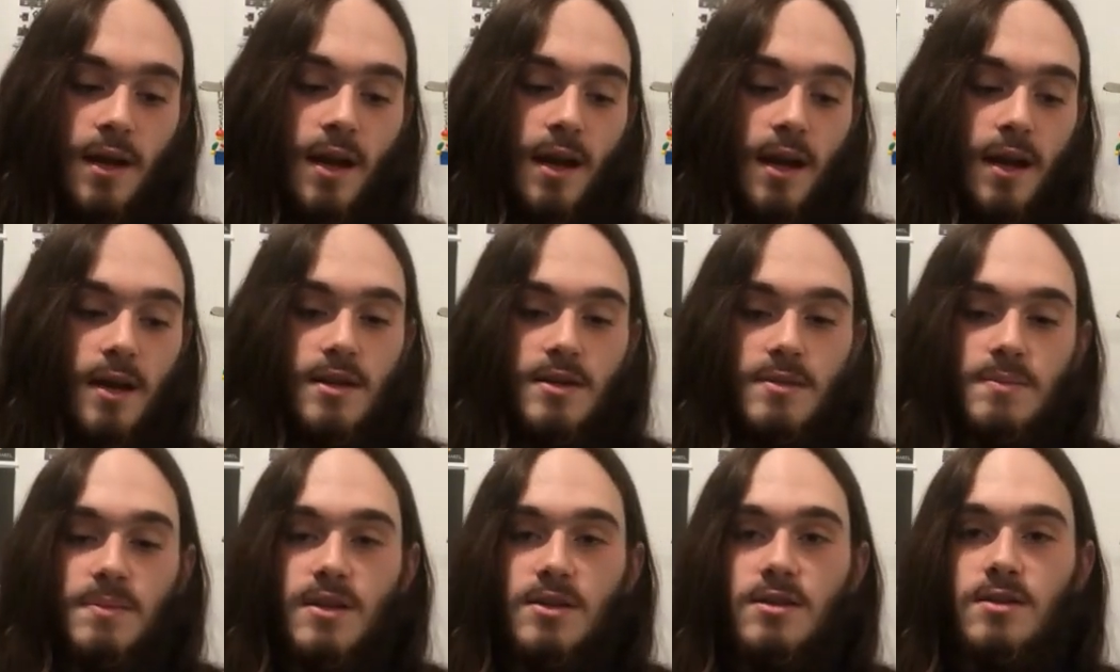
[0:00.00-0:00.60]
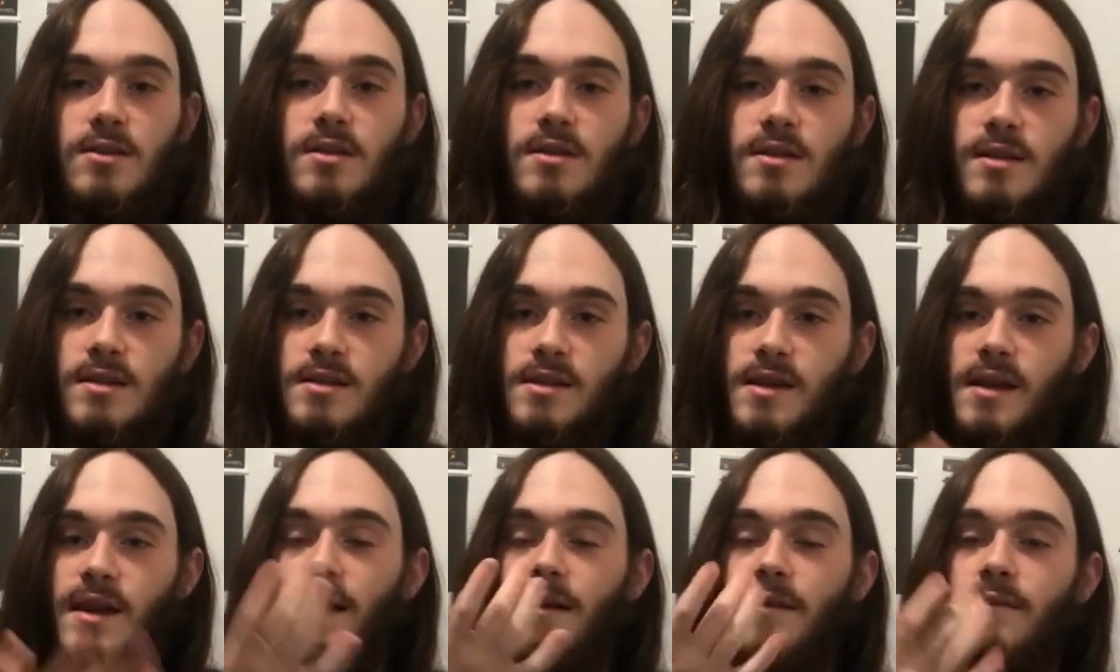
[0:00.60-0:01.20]
and especially
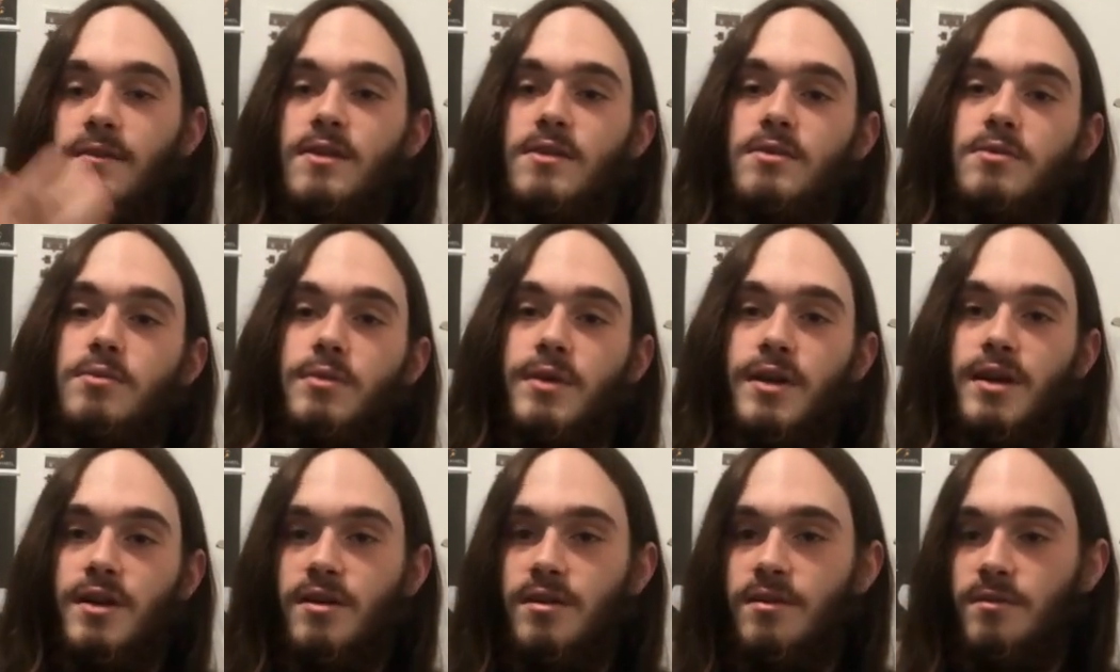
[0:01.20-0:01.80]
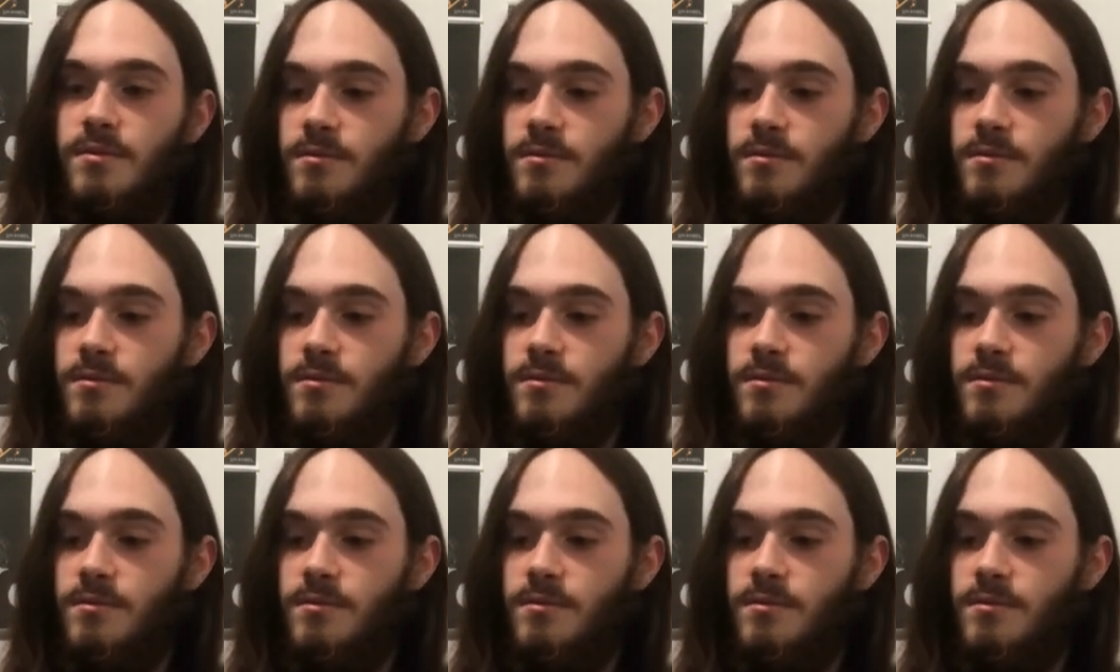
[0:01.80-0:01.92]
since I have this weird,